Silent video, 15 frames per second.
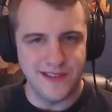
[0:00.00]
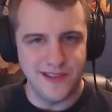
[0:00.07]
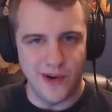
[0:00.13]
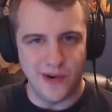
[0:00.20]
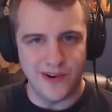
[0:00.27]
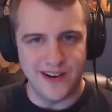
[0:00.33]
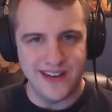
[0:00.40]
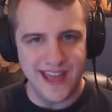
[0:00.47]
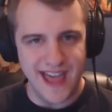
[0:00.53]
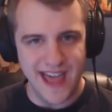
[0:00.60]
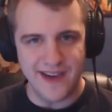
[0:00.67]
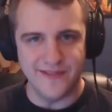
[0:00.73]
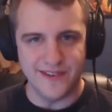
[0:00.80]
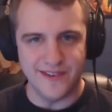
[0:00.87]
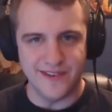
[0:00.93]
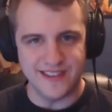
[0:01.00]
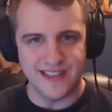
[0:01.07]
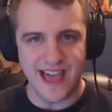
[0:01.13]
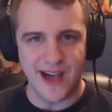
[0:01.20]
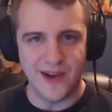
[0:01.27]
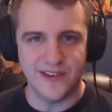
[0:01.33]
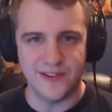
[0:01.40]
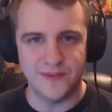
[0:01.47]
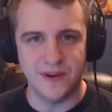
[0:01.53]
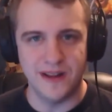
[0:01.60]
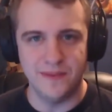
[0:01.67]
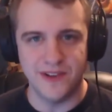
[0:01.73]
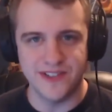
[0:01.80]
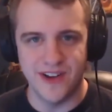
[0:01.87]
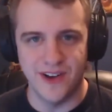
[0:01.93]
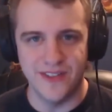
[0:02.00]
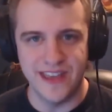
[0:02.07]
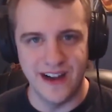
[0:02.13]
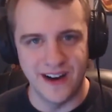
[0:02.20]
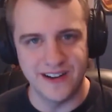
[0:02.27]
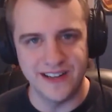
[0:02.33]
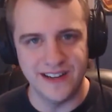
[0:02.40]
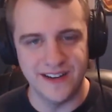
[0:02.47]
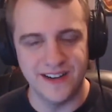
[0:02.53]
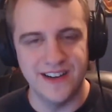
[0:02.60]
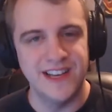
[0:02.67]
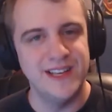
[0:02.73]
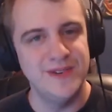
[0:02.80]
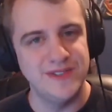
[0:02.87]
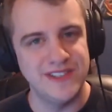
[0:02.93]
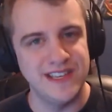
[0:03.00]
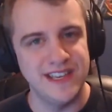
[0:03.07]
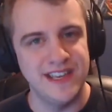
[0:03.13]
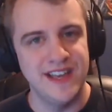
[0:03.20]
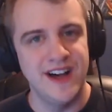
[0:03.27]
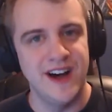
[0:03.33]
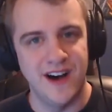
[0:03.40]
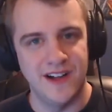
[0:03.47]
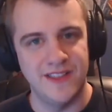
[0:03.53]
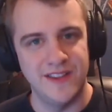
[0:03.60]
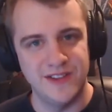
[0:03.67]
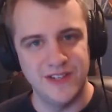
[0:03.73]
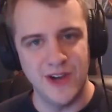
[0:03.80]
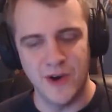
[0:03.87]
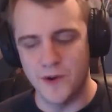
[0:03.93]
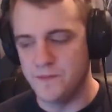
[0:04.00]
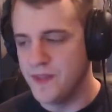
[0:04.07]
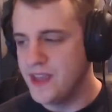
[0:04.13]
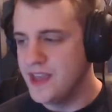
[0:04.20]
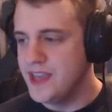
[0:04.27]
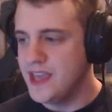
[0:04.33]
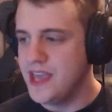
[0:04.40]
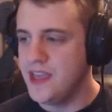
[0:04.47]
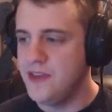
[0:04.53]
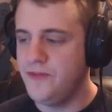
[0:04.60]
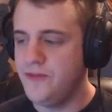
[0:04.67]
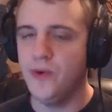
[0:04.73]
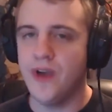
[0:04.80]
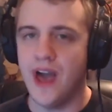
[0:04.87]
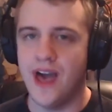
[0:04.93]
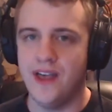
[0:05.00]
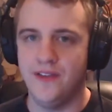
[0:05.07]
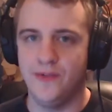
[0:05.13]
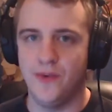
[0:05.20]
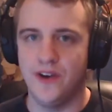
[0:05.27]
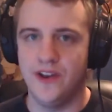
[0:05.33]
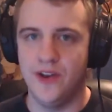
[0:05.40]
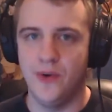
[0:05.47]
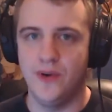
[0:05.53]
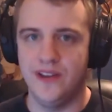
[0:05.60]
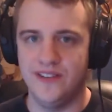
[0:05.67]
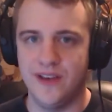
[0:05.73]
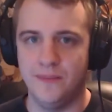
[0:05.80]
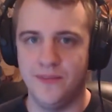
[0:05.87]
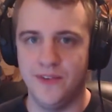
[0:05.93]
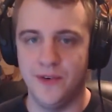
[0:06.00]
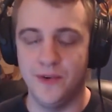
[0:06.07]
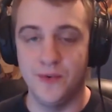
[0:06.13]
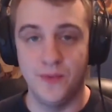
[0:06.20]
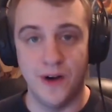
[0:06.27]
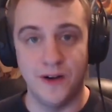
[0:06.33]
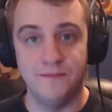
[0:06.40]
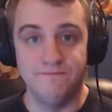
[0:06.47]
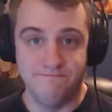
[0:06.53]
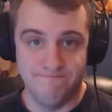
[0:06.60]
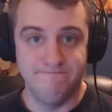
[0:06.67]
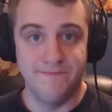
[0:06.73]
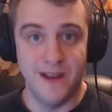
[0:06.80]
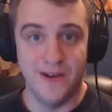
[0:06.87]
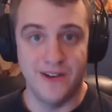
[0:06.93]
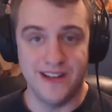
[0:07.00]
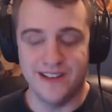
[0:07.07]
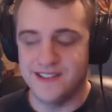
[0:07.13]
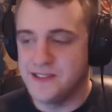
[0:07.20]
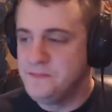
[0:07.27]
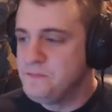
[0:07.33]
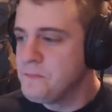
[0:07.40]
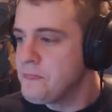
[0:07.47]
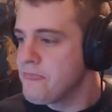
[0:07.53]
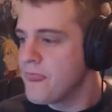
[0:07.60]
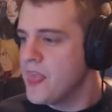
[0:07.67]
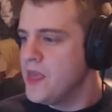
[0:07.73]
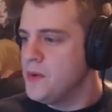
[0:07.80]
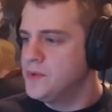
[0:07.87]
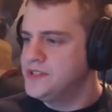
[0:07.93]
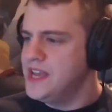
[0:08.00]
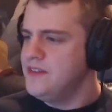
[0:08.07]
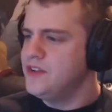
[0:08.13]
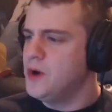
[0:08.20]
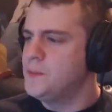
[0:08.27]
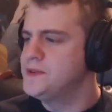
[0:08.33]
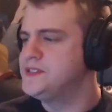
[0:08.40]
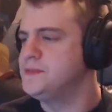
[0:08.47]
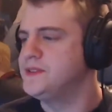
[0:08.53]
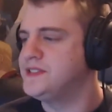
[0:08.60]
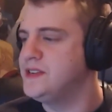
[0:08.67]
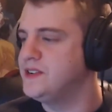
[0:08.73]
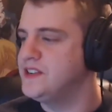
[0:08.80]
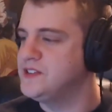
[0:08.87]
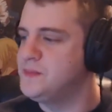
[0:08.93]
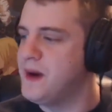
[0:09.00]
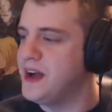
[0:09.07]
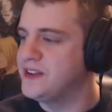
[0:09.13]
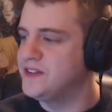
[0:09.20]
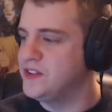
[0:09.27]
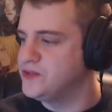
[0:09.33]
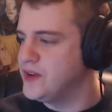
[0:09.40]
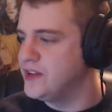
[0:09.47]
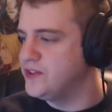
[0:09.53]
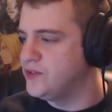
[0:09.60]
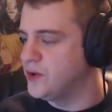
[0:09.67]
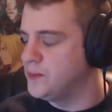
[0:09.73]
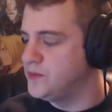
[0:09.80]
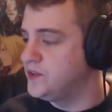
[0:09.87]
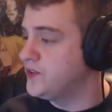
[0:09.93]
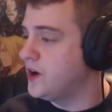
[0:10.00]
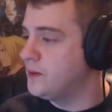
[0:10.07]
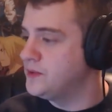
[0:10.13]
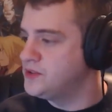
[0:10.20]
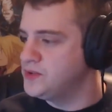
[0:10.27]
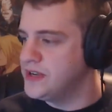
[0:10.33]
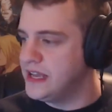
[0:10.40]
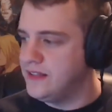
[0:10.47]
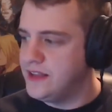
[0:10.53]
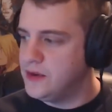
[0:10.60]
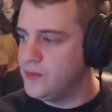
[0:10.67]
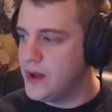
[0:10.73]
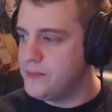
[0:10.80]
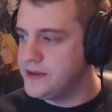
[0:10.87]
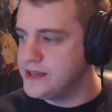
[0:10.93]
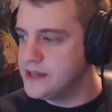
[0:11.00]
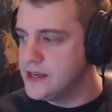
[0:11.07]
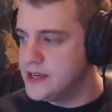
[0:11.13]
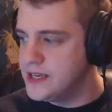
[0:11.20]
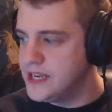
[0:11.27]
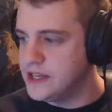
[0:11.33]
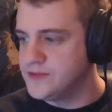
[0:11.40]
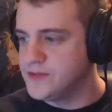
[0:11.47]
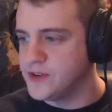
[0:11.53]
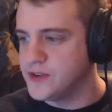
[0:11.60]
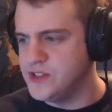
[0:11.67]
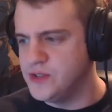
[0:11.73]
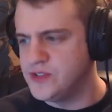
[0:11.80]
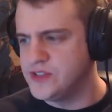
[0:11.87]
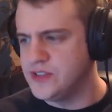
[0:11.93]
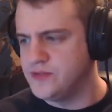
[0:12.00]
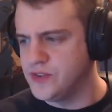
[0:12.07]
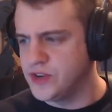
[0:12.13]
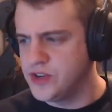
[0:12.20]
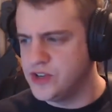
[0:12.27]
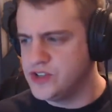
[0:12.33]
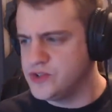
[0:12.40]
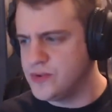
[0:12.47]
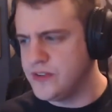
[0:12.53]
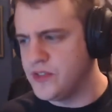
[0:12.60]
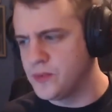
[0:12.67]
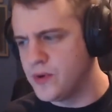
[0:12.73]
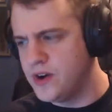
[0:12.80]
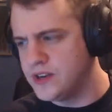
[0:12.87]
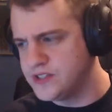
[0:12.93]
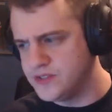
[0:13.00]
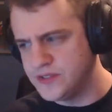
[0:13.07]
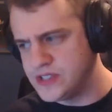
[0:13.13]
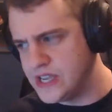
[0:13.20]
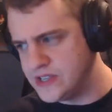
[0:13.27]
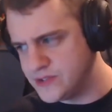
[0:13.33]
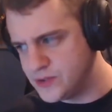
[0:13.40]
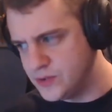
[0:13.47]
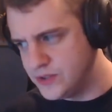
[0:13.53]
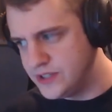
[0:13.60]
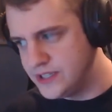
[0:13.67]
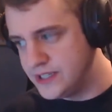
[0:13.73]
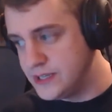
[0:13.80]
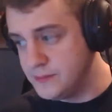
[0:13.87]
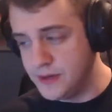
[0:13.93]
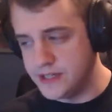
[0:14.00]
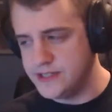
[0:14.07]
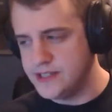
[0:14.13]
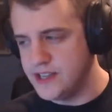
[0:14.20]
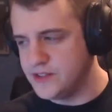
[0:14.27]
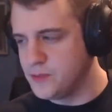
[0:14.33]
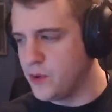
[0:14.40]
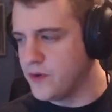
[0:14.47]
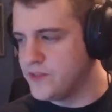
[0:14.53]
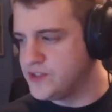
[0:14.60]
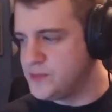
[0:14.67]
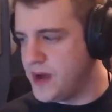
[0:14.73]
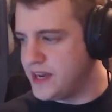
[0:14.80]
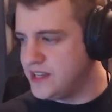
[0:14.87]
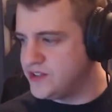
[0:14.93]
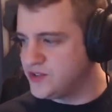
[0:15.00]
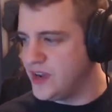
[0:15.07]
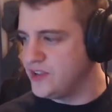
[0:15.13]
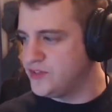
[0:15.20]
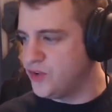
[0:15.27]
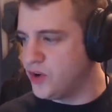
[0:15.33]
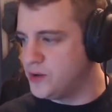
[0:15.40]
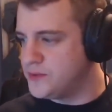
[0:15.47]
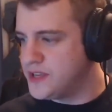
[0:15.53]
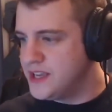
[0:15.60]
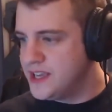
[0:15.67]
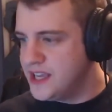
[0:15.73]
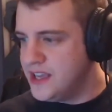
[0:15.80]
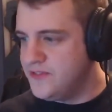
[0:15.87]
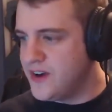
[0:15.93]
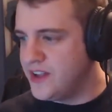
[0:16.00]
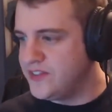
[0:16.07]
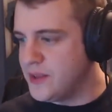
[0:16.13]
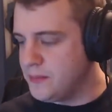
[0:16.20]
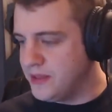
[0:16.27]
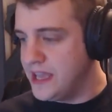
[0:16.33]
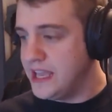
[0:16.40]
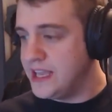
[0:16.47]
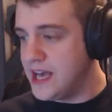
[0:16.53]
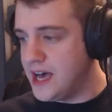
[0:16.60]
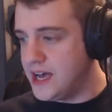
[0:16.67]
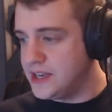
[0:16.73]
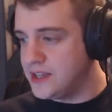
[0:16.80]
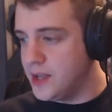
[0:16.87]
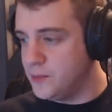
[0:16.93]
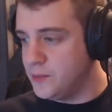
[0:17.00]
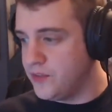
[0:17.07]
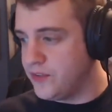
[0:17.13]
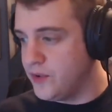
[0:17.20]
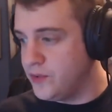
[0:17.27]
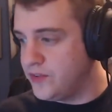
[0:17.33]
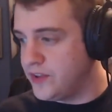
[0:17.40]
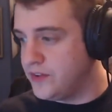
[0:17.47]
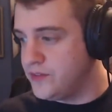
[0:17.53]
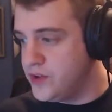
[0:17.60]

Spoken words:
Joran Evers, the guy who does pretty much all the art here you see on the show. If you guys want to know what he's up to, well, here it is. When David opens a mysterious box that transforms his arm into an alien weapon, he at first uses it for good to right the wrongs of his high school. But as more of his body is transformed, he finds that playing God comes with its own set of